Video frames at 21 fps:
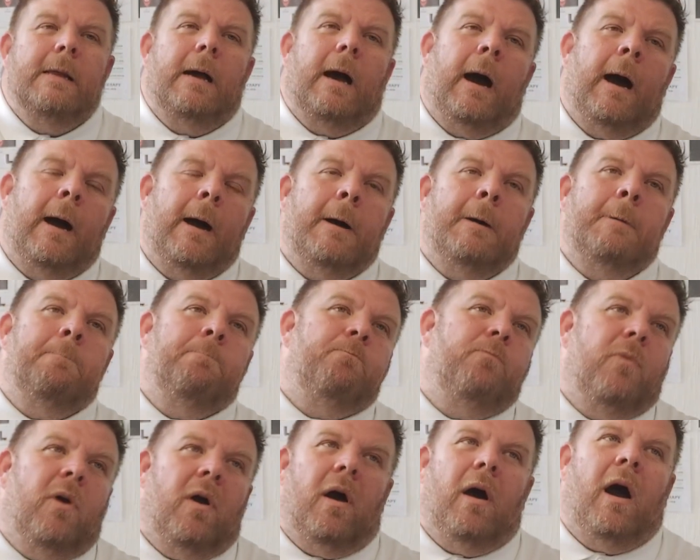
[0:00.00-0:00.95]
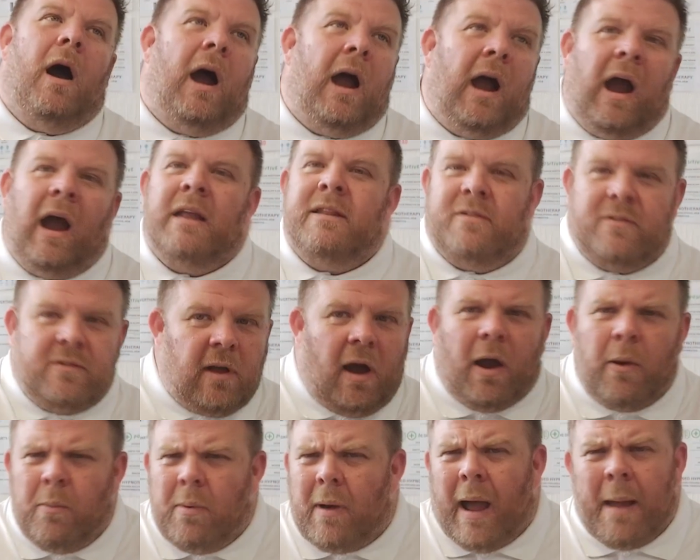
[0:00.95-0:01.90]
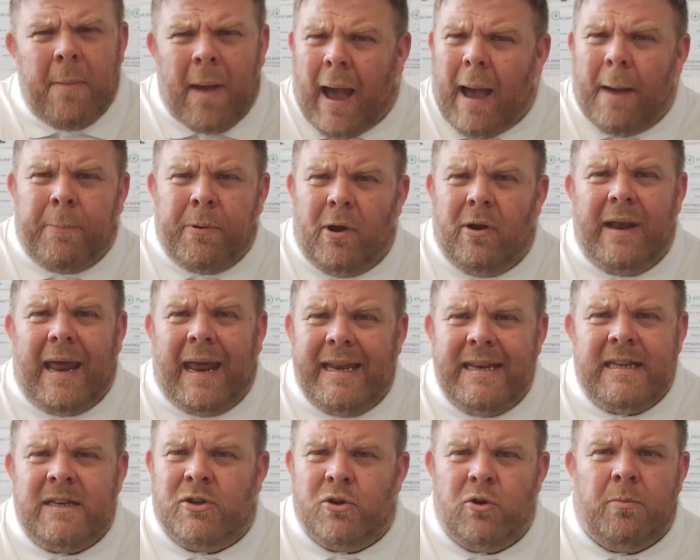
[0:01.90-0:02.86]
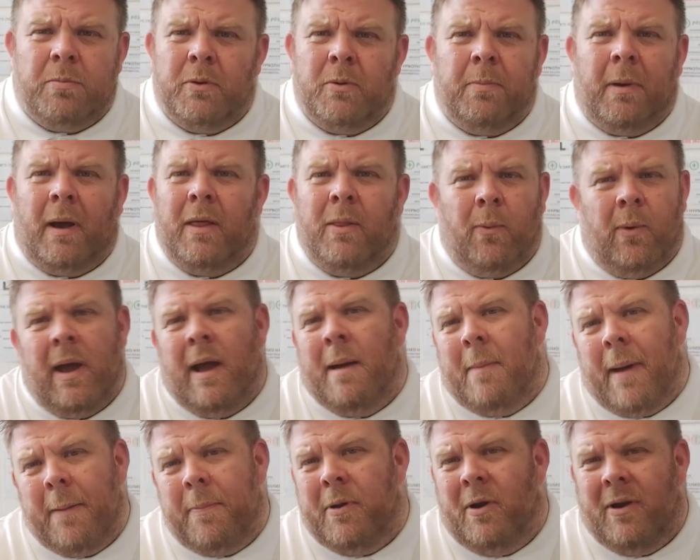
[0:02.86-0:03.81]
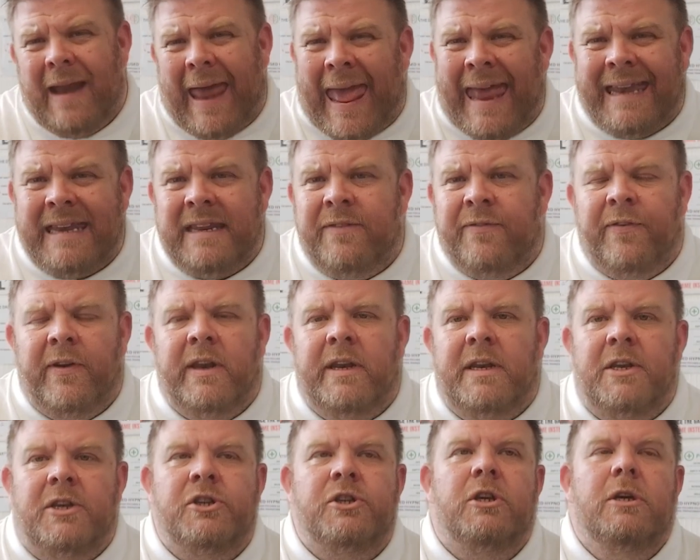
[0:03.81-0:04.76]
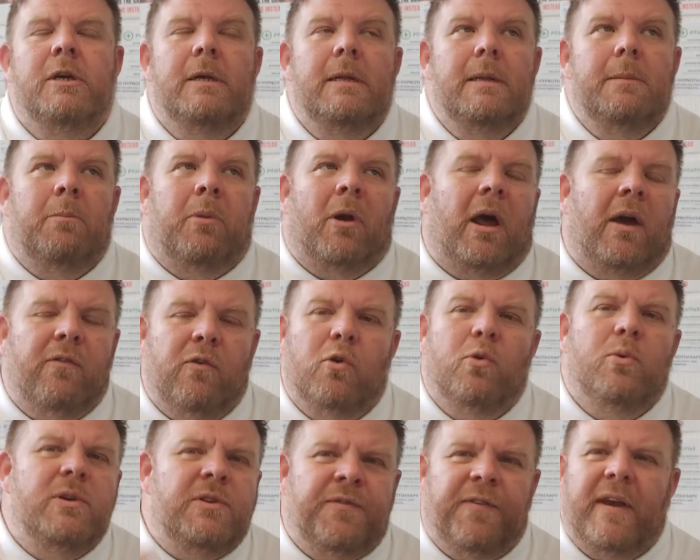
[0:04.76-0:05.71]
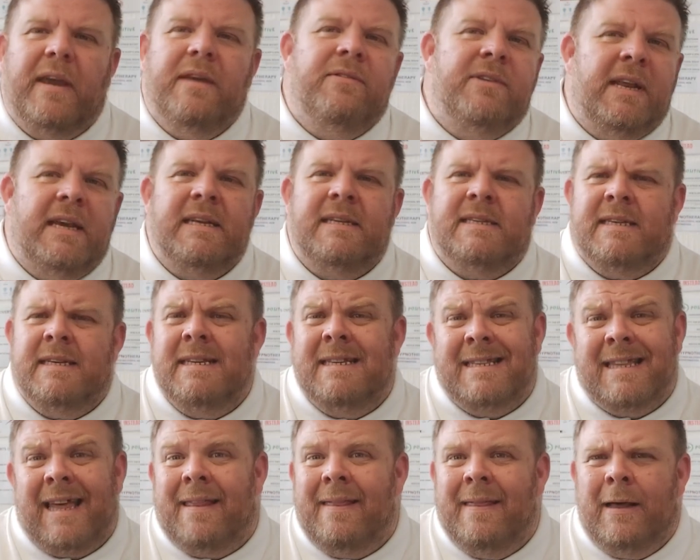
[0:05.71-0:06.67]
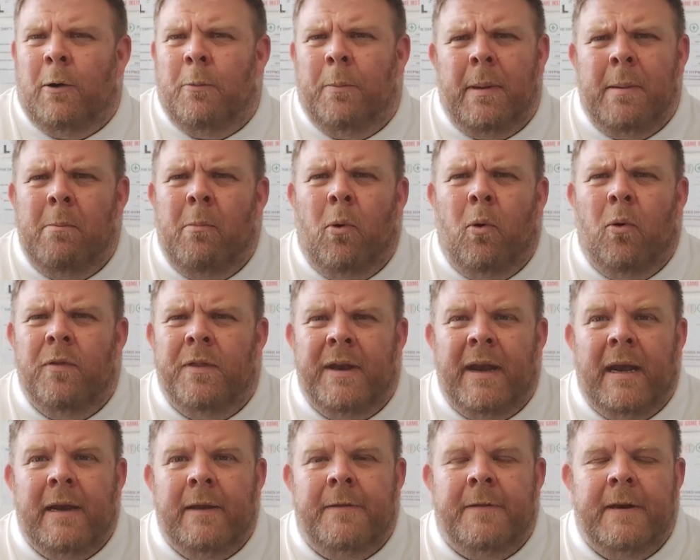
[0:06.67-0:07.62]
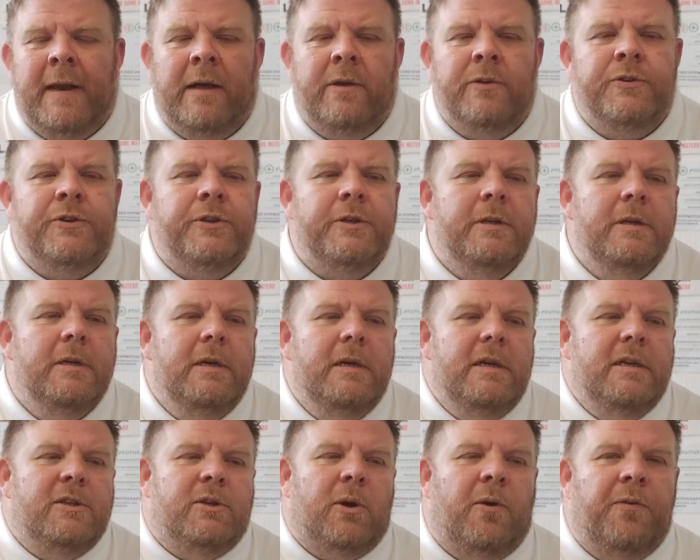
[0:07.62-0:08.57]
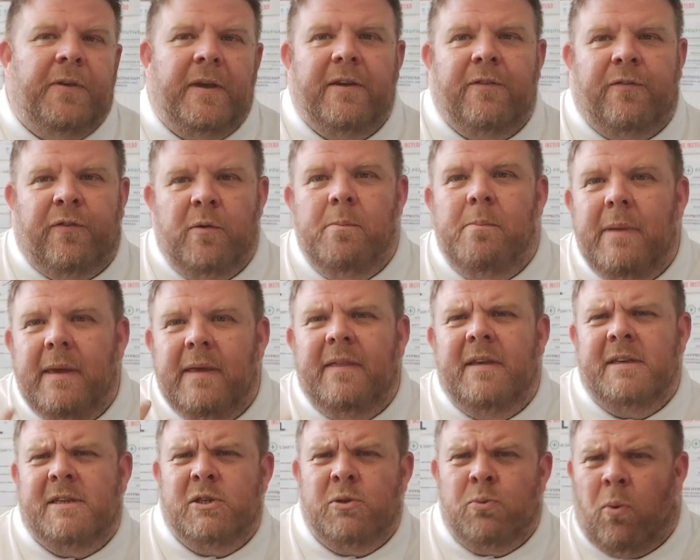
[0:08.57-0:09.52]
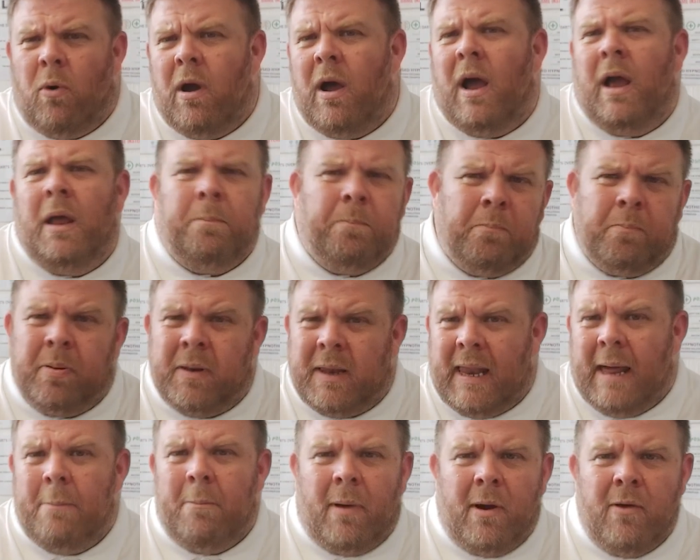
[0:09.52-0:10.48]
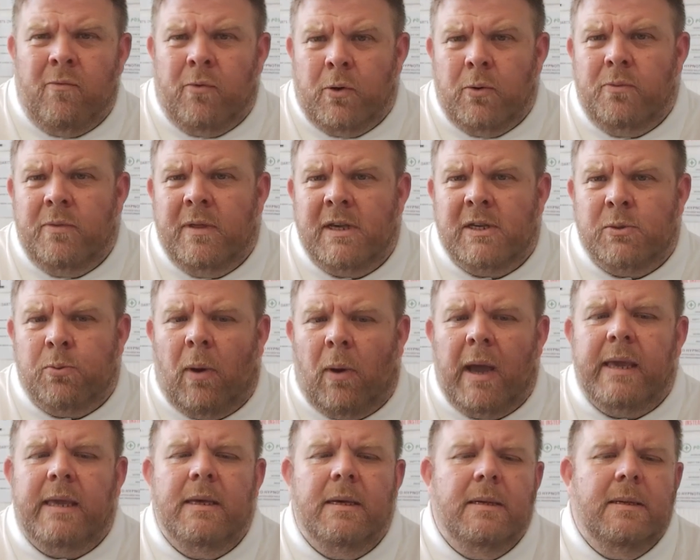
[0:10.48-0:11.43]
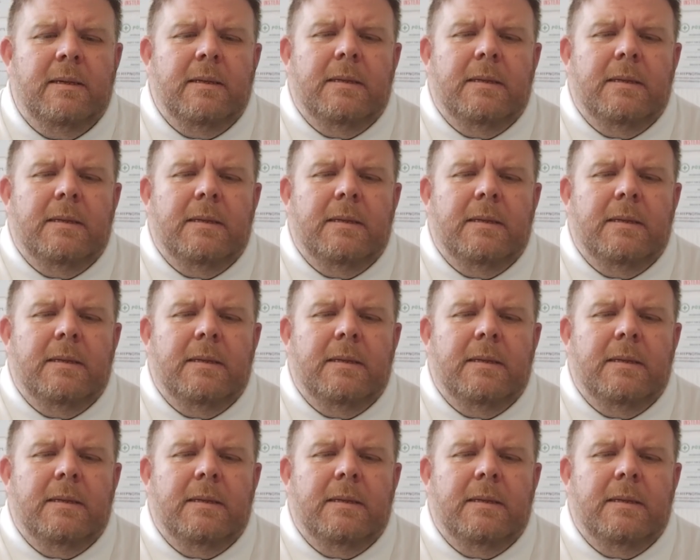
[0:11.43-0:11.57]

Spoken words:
I'm happy on any double, by the way. I'm happy on any finish. But I've always favoured 18s that little bit more than anything else. So I think for me, this is why I plan my route this way.